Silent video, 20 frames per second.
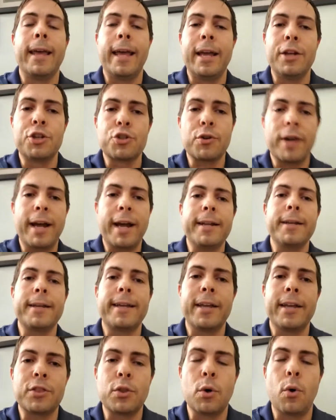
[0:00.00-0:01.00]
And try to
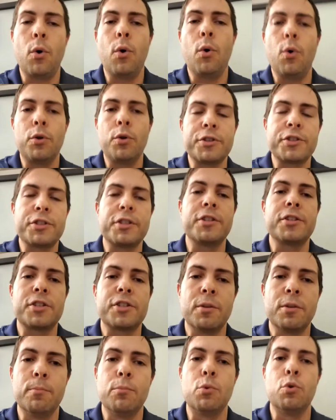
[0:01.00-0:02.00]
get the whole
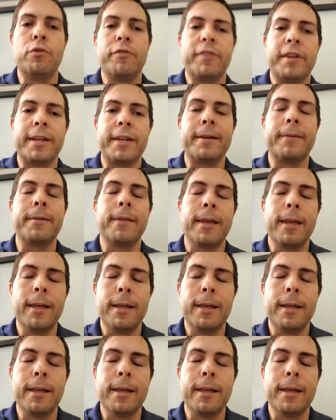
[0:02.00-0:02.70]
system moving